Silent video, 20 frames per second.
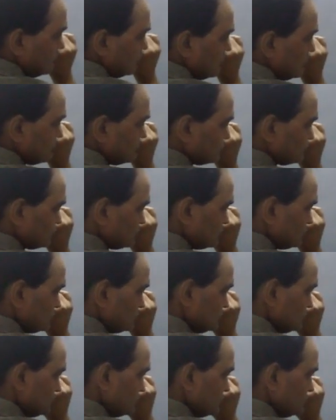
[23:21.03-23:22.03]
how much? 2
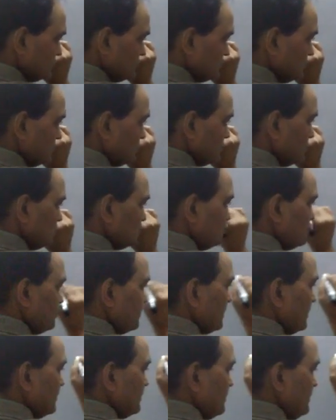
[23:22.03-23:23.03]

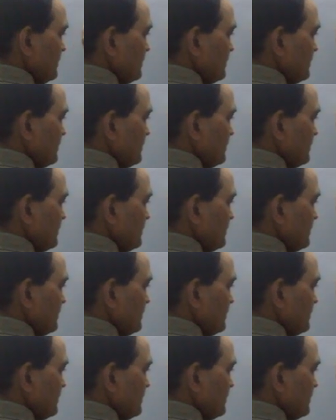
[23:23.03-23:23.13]
pi.